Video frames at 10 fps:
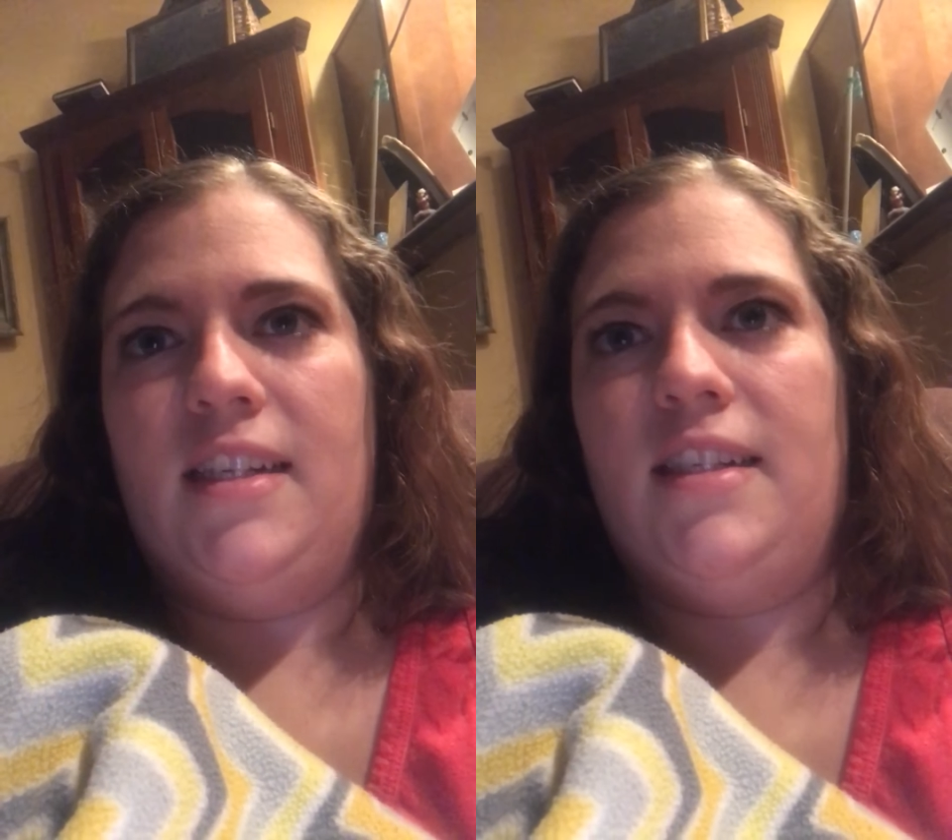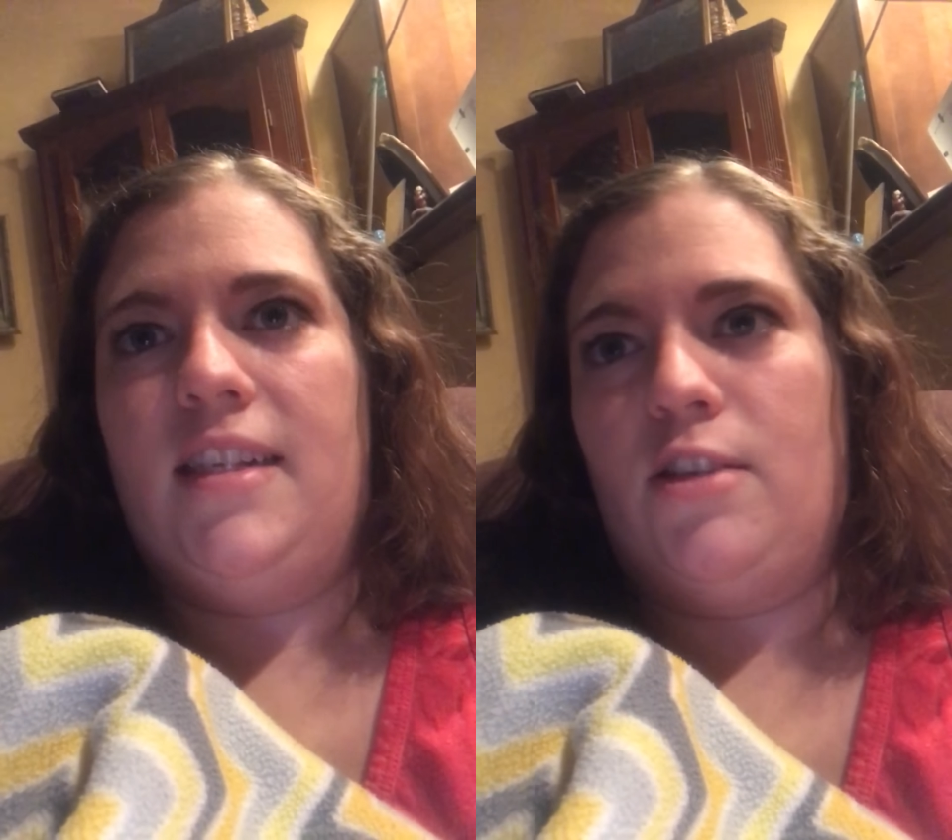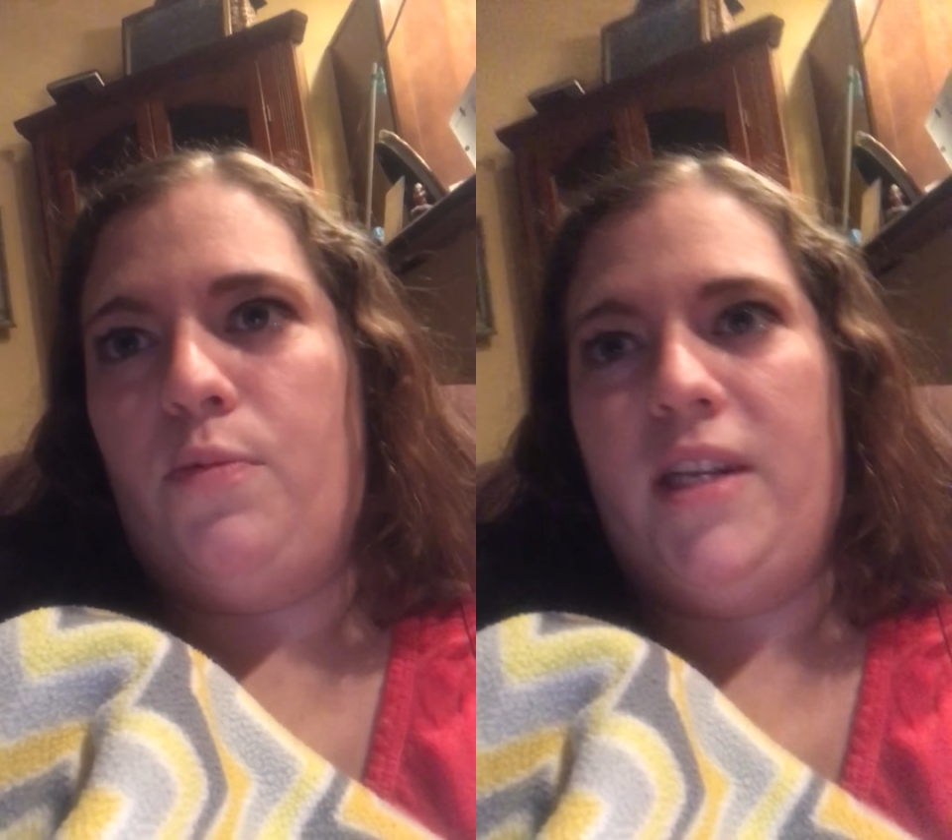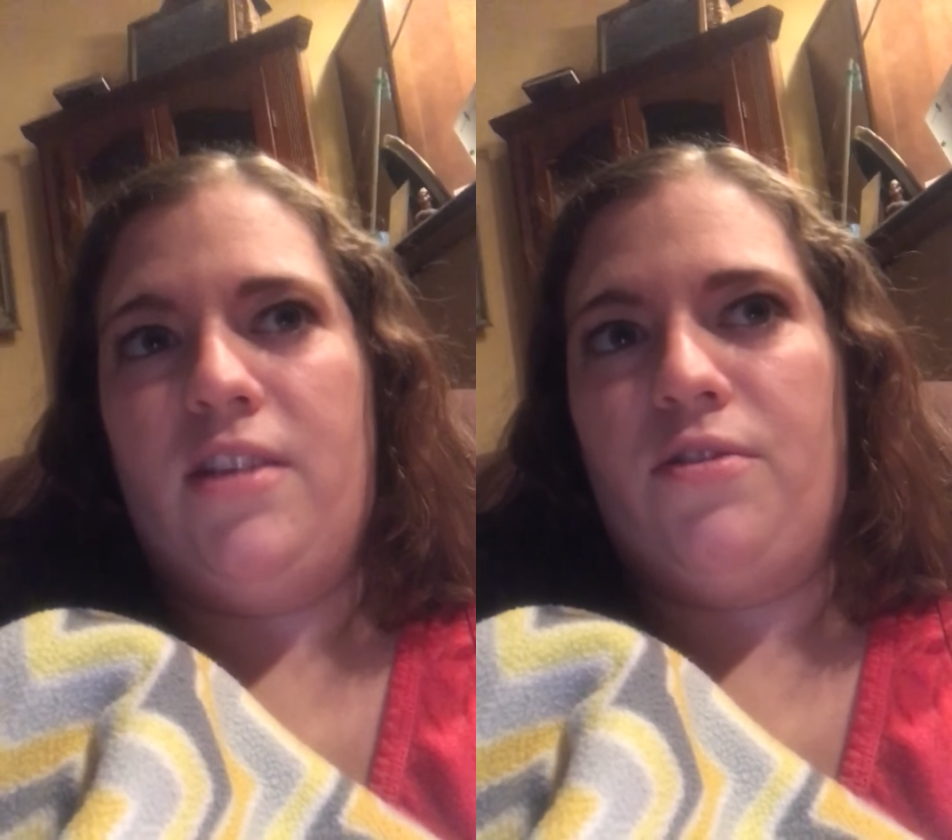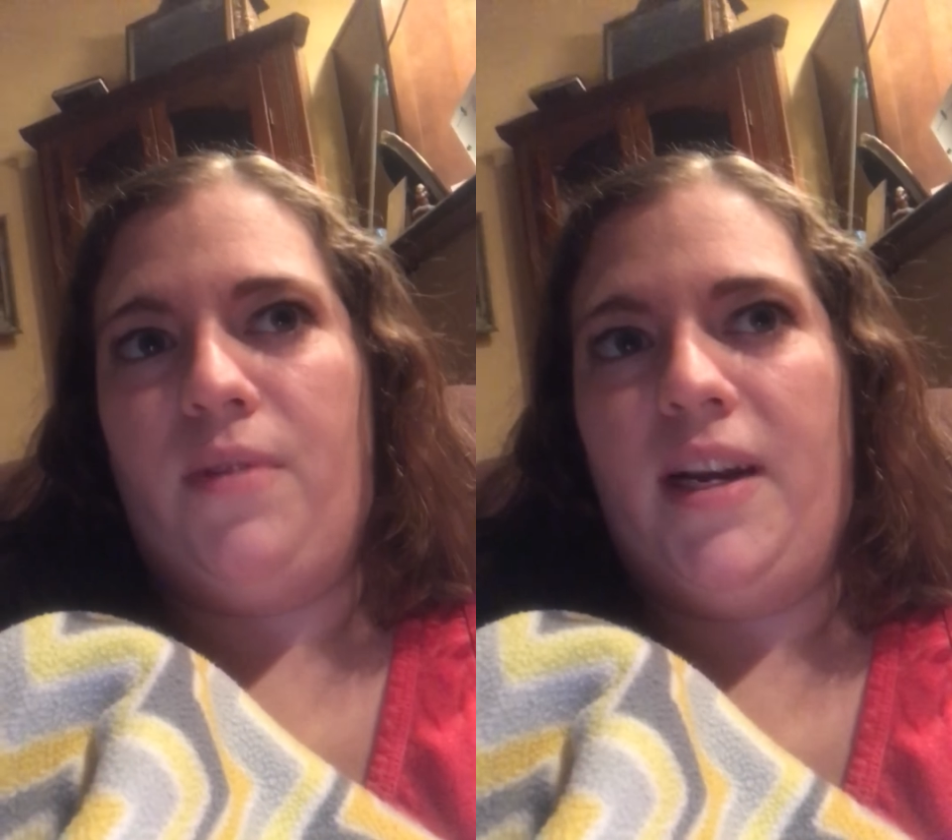6
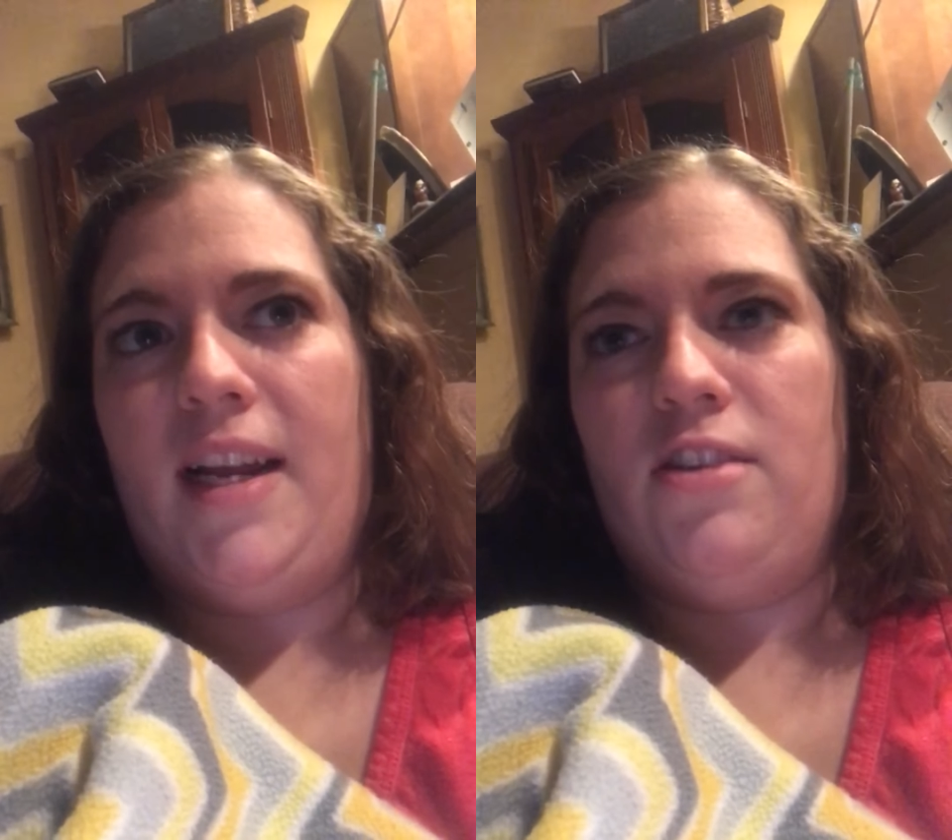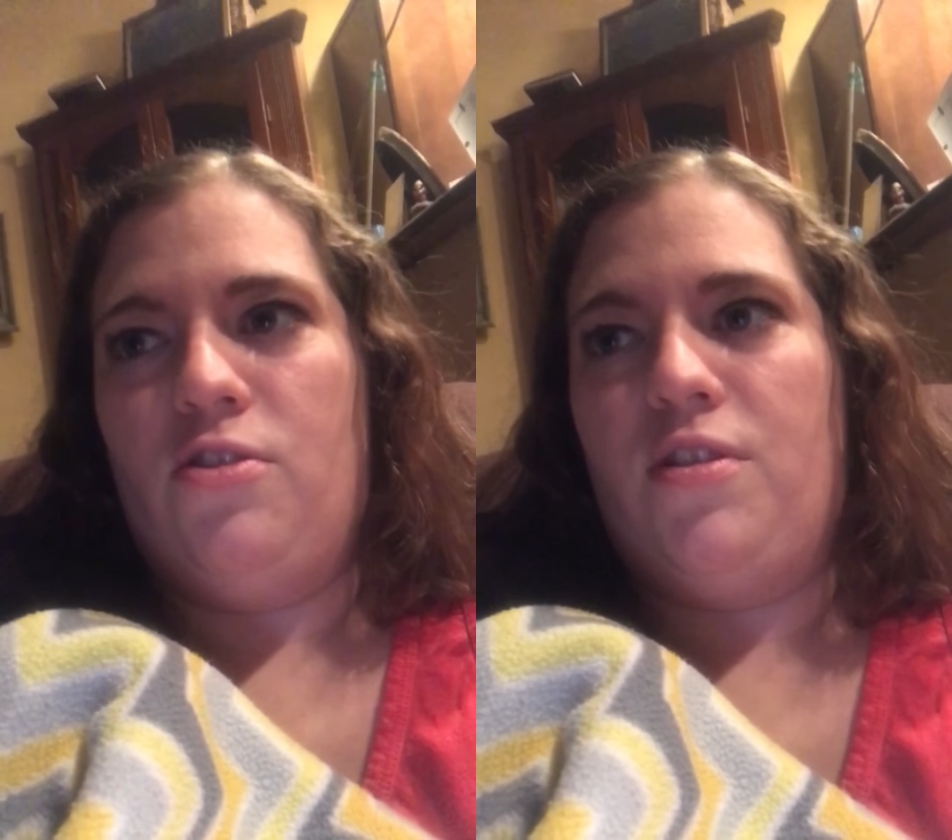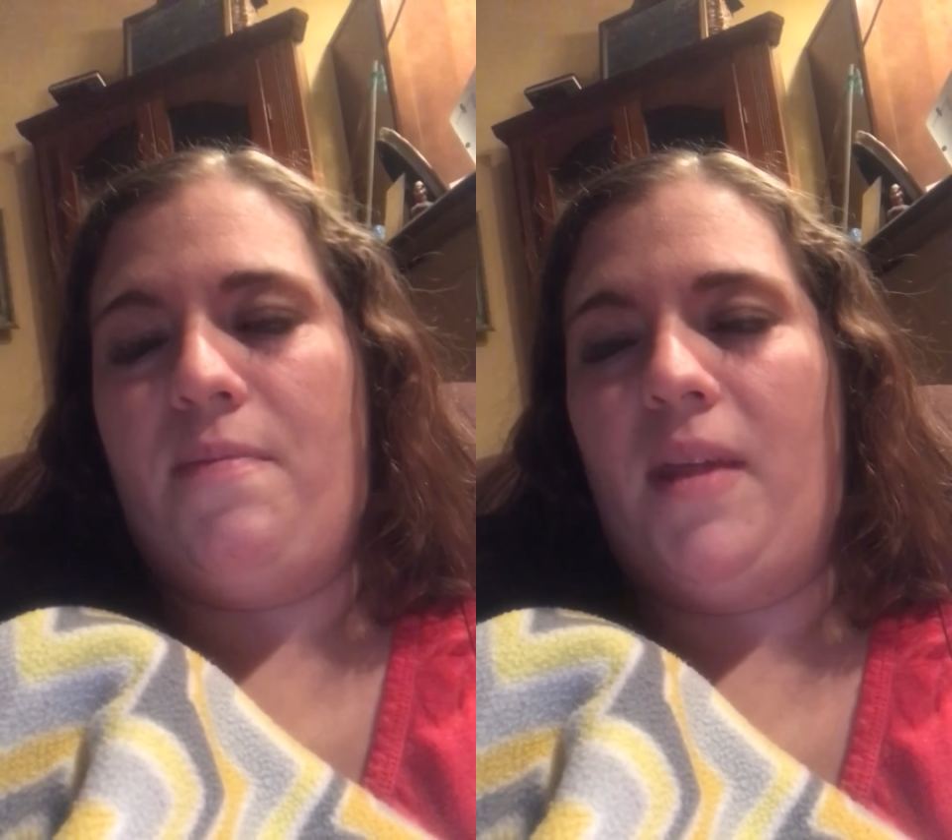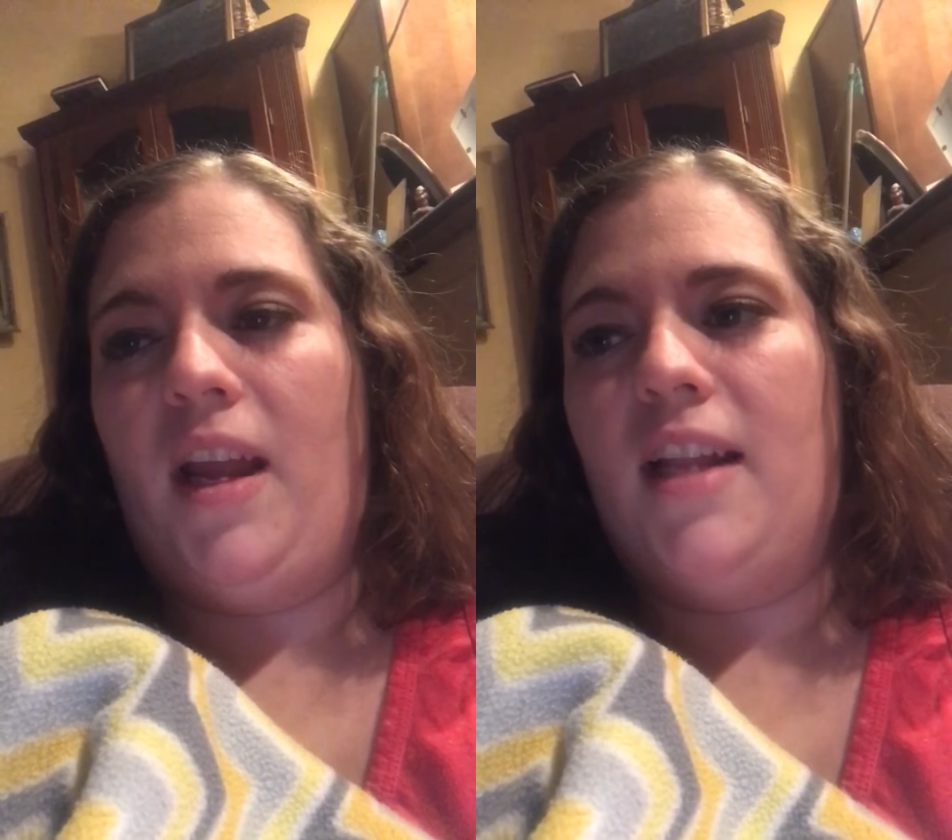weeks, 3 days or something.